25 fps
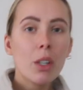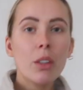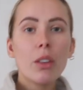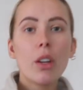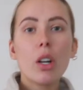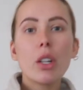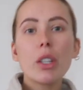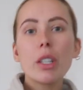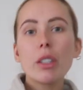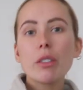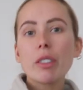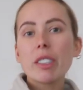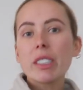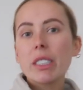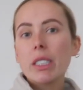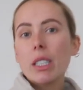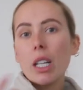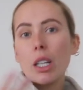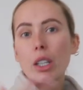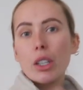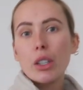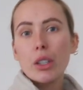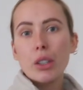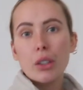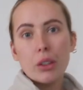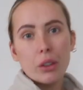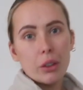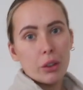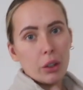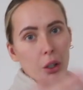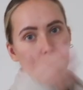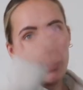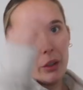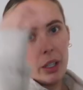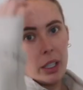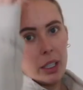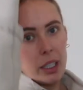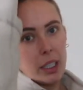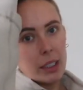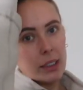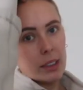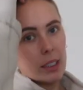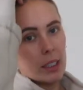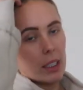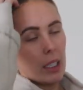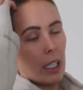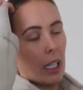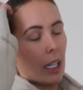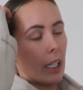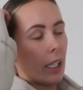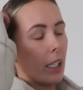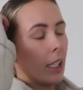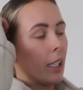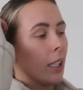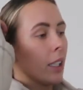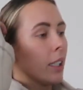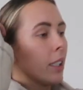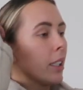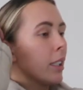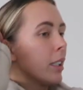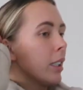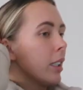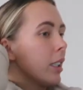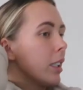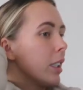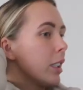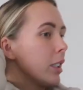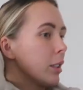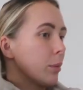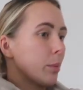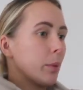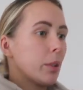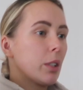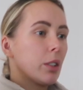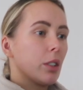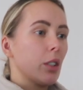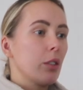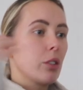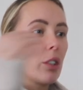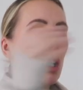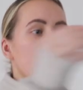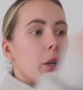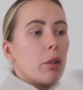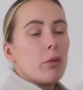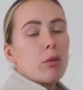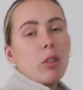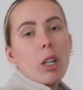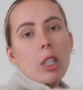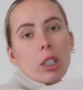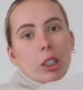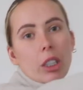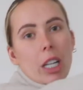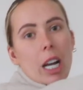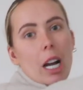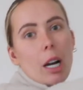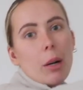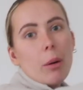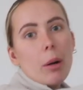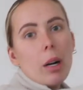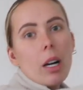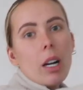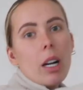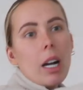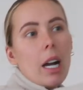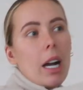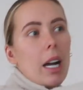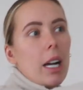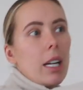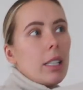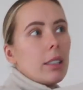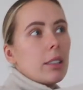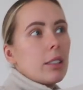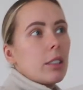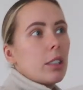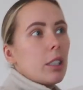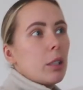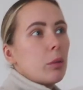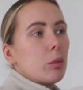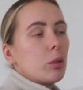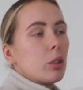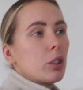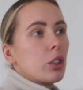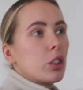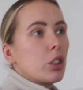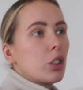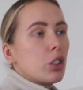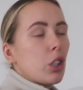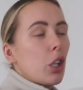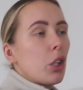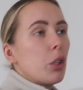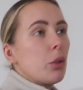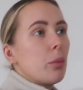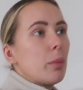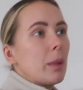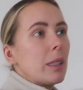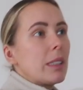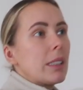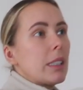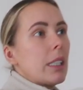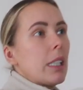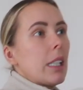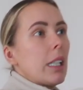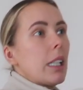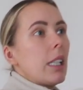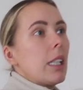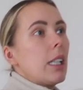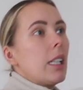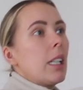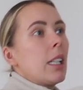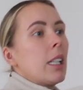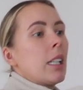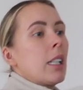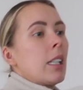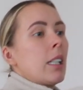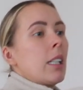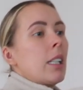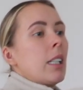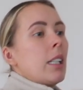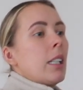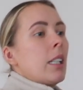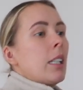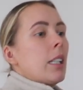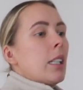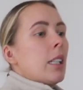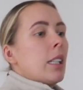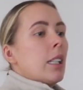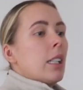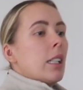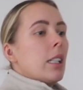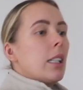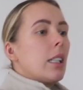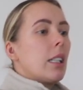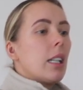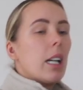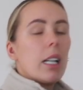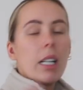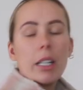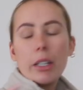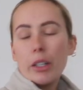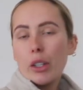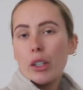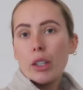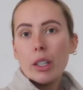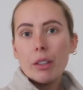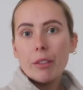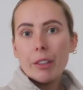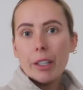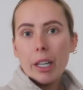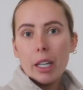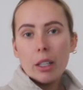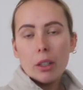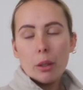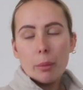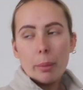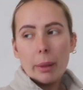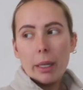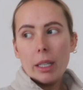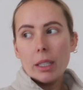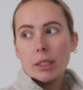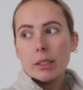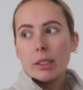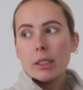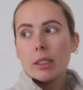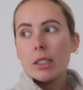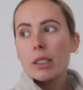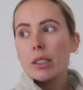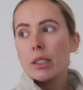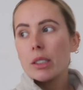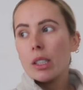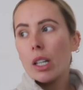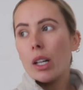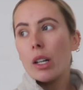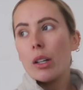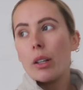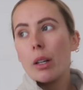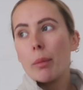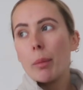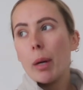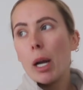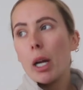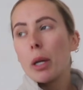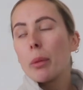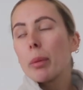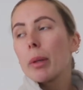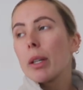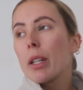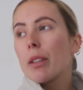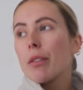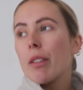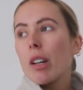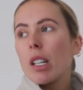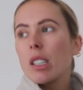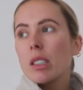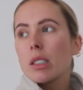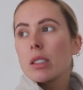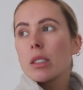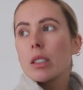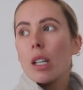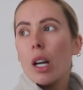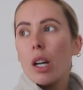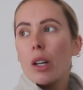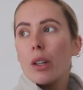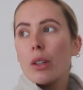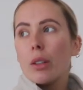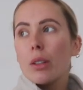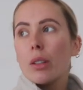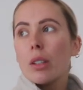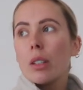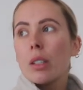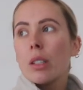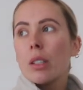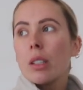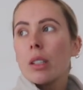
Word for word: The only reason I couldn't go there yesterday is because I was going rush hour and it was so busy and I couldn't even get on the bus. So I'm hoping if I just go